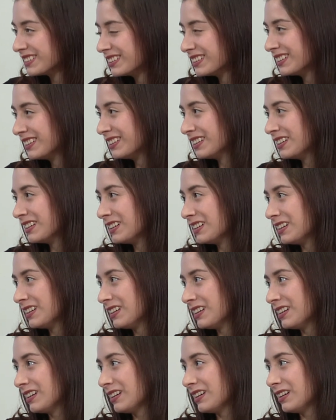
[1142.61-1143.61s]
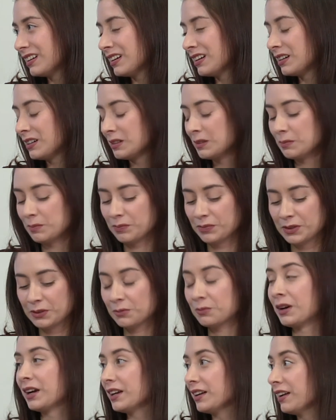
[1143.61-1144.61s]

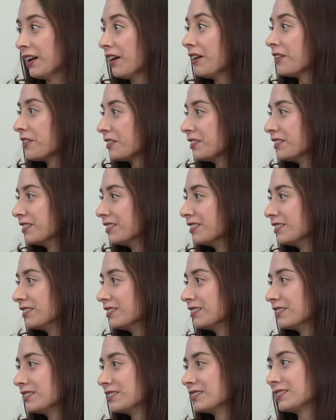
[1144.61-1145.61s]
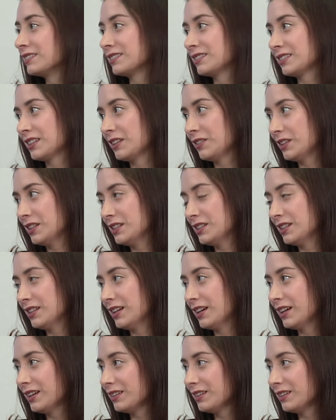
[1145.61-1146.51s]
right now if He did that.